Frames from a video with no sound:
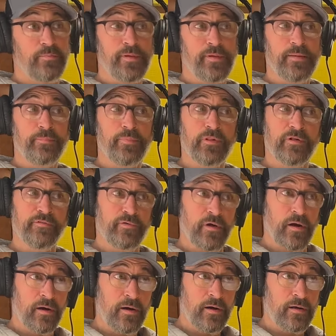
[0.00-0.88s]
people of
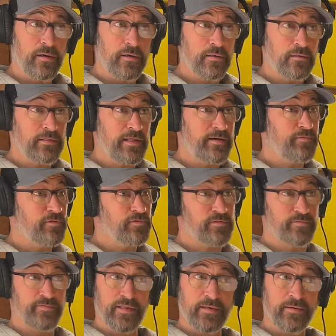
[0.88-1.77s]
all levels
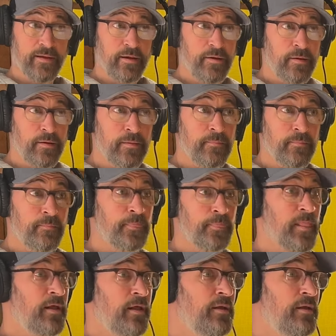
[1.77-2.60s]
of income.